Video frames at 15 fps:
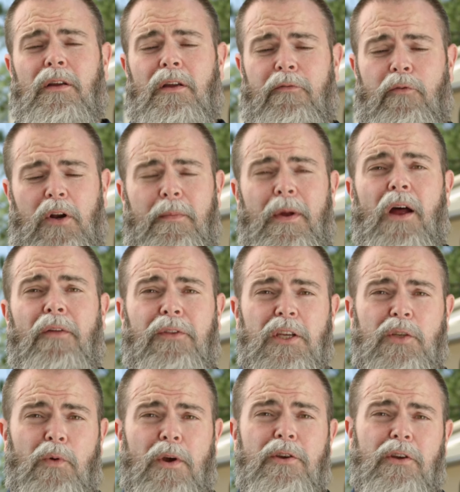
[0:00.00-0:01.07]
If you want to mount it
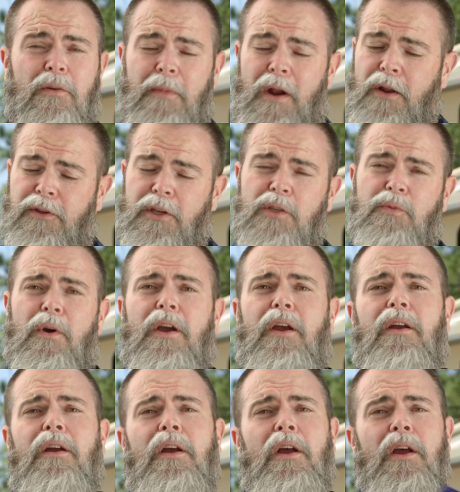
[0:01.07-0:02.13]
this way, you can mount it this
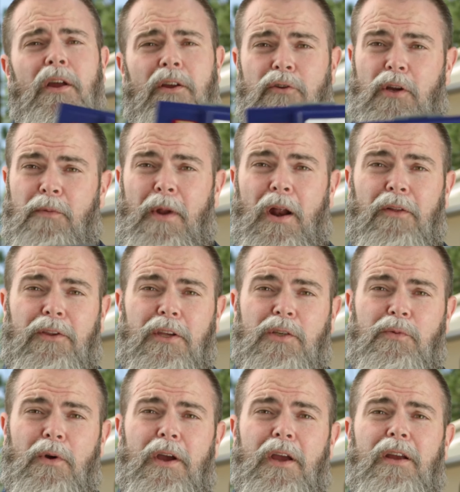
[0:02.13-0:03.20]
way, you can mount it
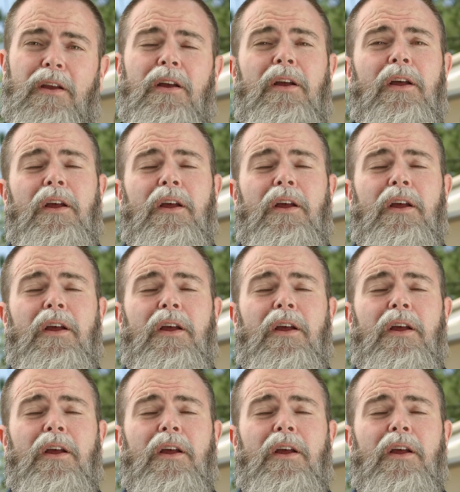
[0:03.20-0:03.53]
this way.